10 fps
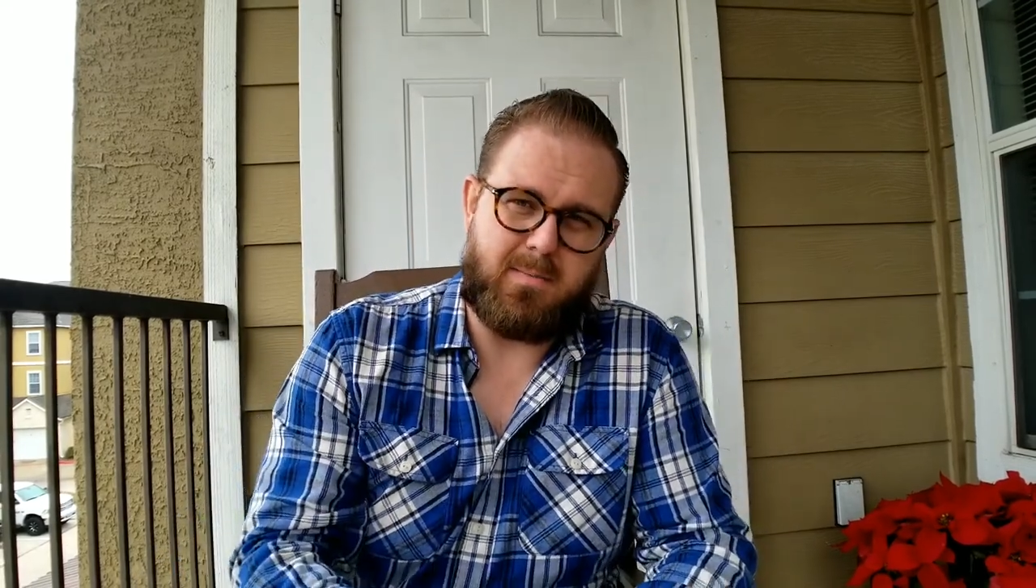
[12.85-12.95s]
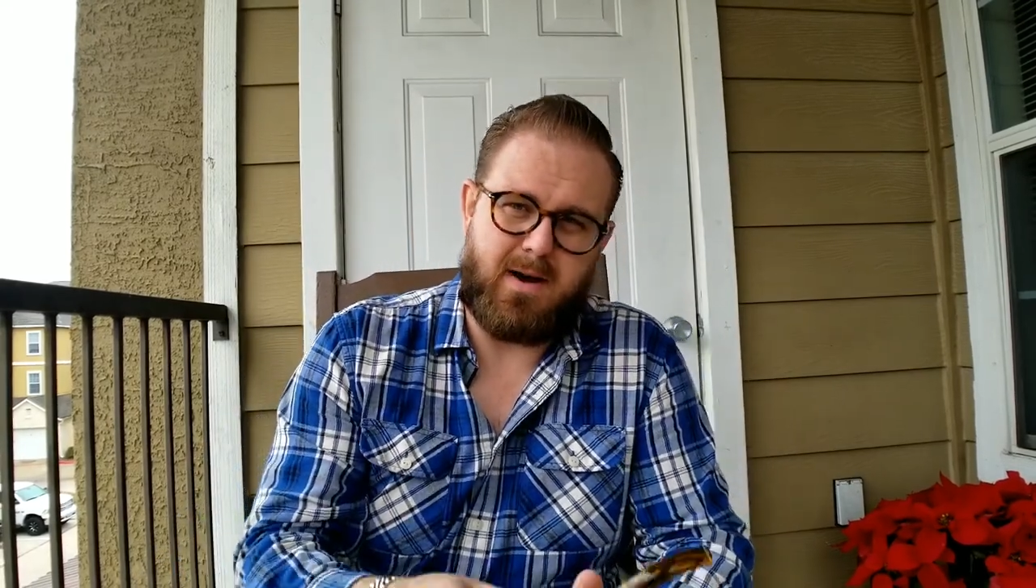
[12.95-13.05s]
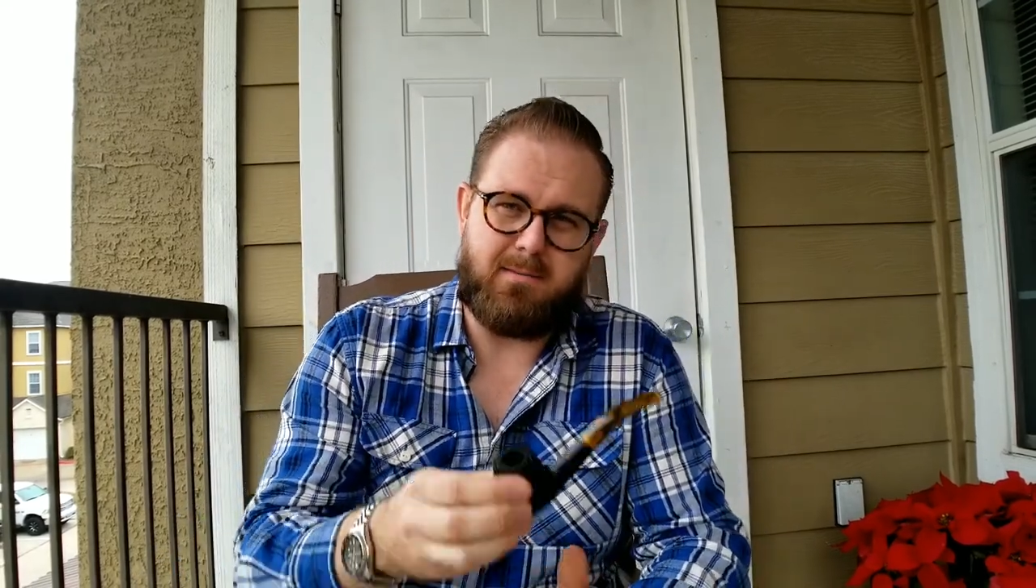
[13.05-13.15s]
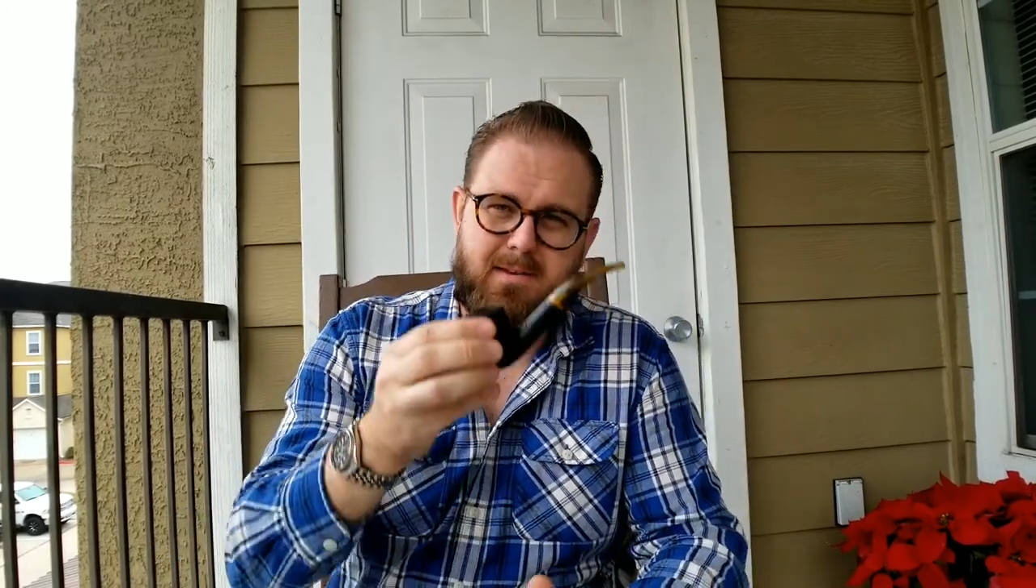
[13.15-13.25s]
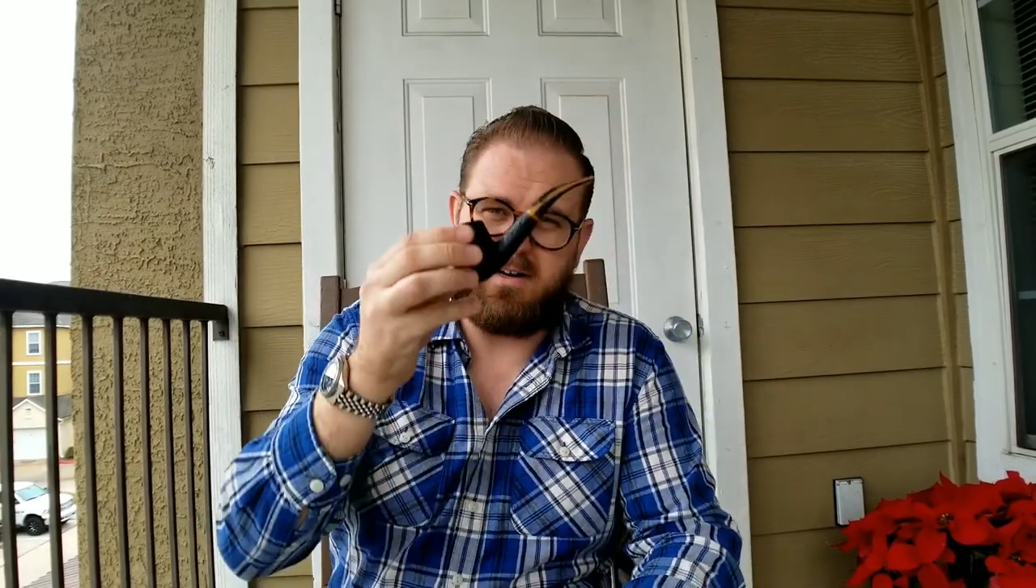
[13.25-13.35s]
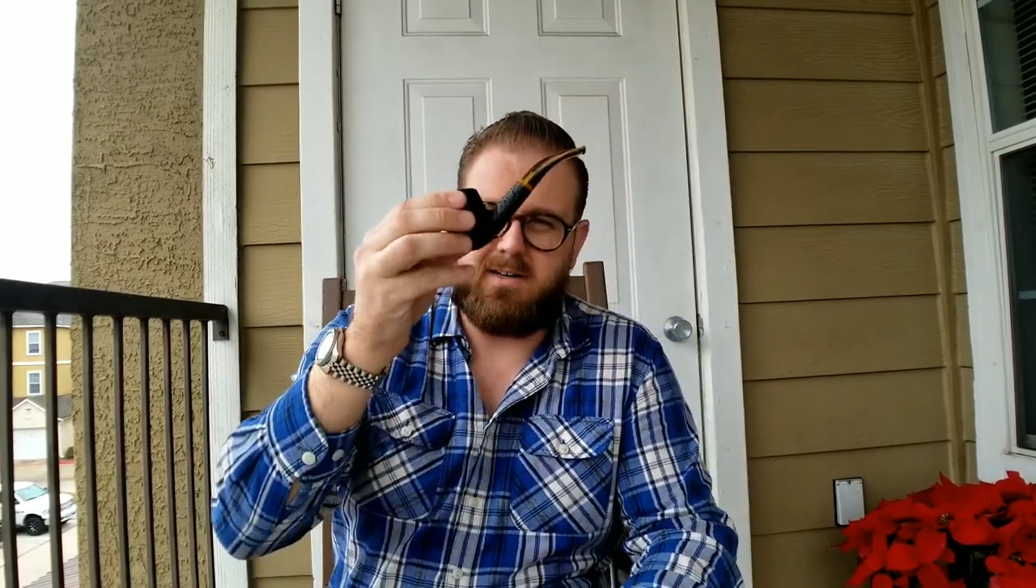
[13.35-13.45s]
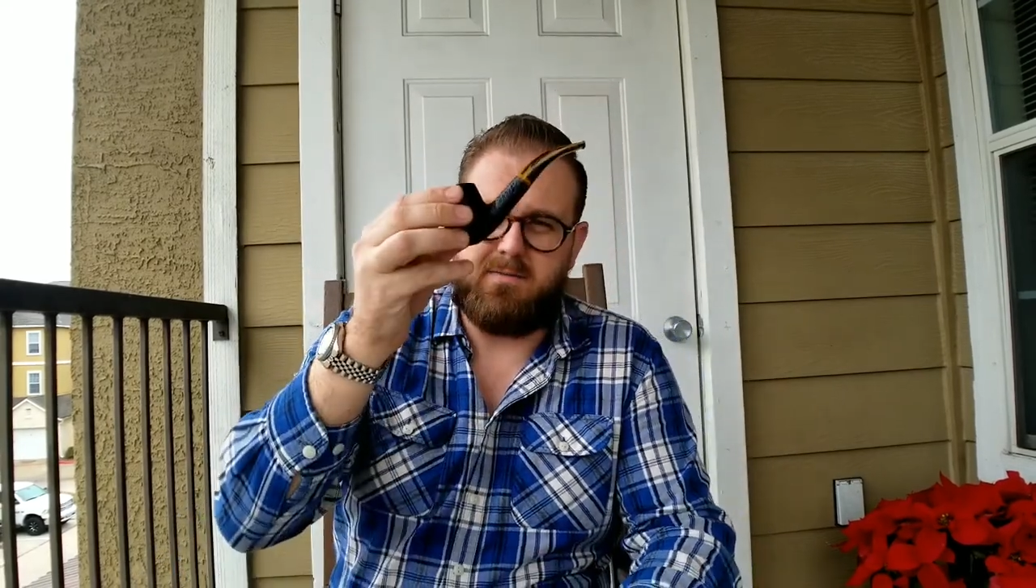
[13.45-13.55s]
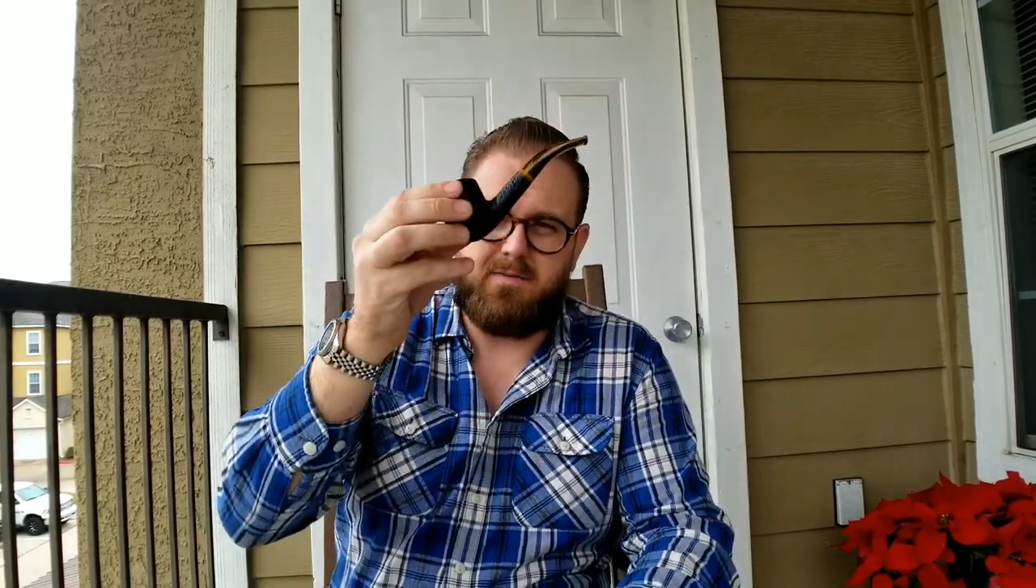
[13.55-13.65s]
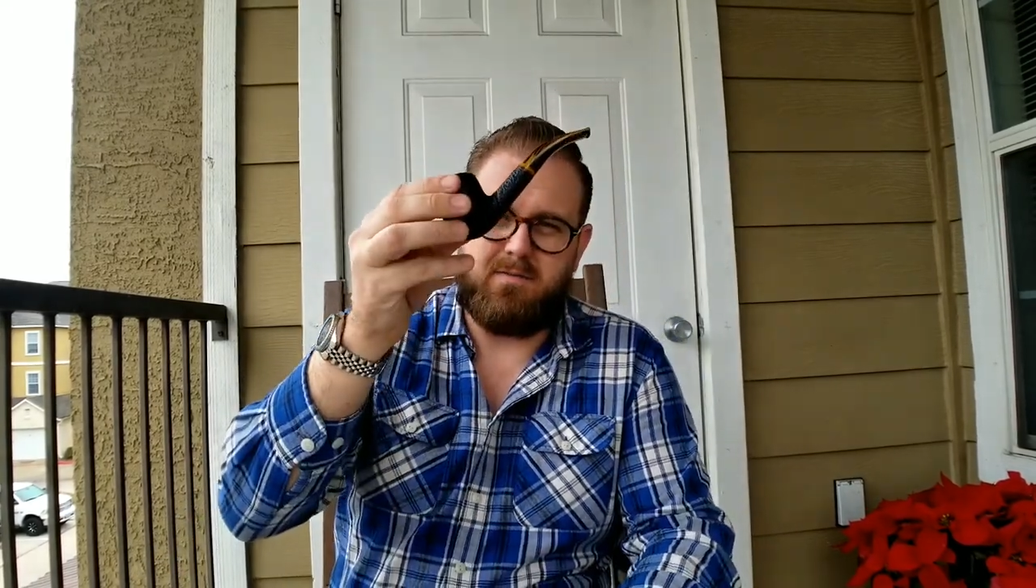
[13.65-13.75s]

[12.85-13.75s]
pipe that I did a